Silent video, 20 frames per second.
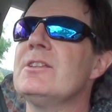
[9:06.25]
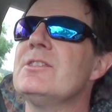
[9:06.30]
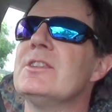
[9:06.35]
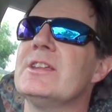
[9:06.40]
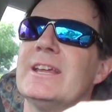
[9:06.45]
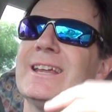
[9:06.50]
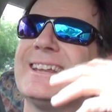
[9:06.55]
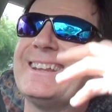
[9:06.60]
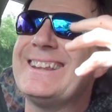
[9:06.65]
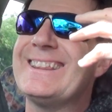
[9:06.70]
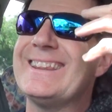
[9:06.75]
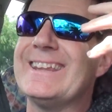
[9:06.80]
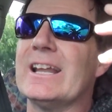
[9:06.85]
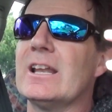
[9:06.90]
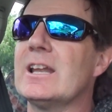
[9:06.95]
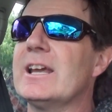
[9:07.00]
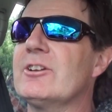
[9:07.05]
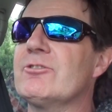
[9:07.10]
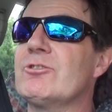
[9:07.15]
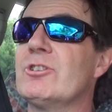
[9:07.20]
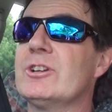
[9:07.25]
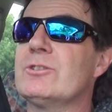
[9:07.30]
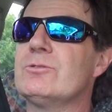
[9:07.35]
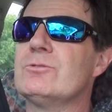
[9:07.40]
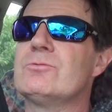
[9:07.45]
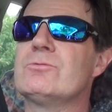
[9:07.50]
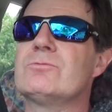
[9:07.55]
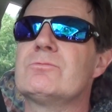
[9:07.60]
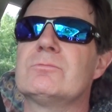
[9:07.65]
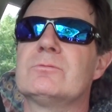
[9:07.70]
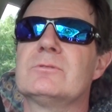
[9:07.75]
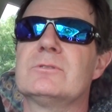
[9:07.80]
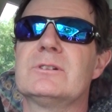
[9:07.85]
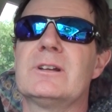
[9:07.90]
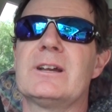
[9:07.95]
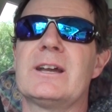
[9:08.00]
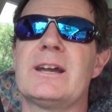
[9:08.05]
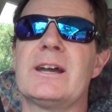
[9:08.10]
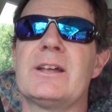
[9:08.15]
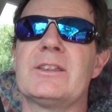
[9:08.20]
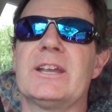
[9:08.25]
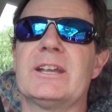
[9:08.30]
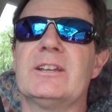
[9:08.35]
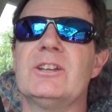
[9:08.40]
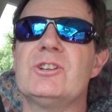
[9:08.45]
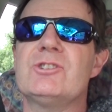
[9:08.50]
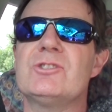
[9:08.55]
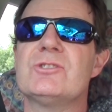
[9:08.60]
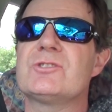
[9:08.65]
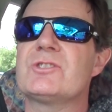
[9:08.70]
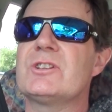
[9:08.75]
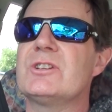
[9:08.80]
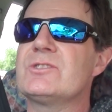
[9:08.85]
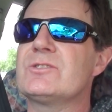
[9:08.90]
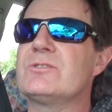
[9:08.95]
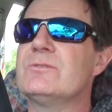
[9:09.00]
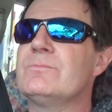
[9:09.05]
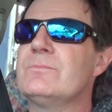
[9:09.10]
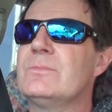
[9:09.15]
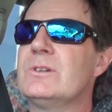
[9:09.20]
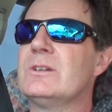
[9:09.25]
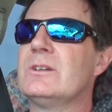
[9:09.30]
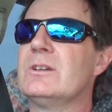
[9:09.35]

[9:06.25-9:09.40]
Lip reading: and the electrical, the ignition system,